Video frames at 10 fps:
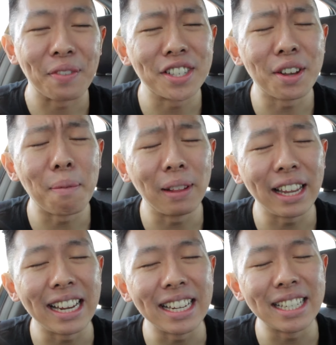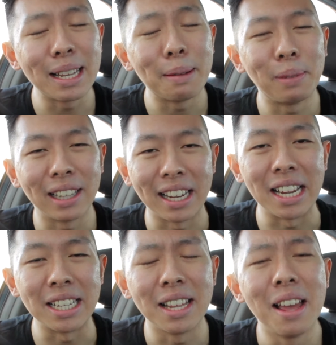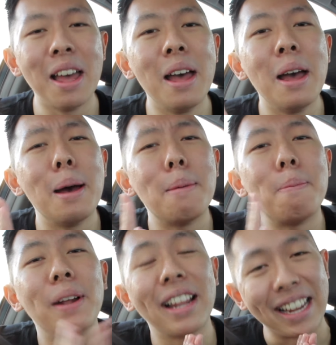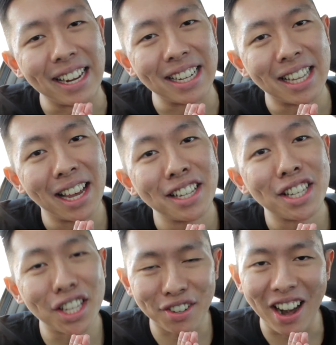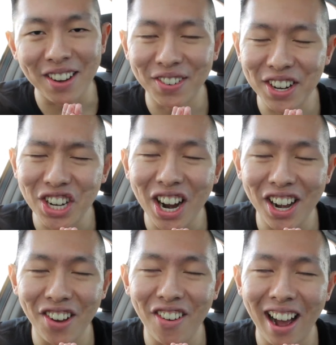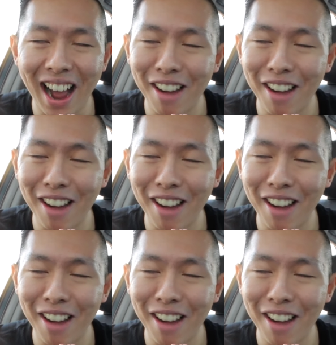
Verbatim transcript: So please, please, please subscribe to my channel.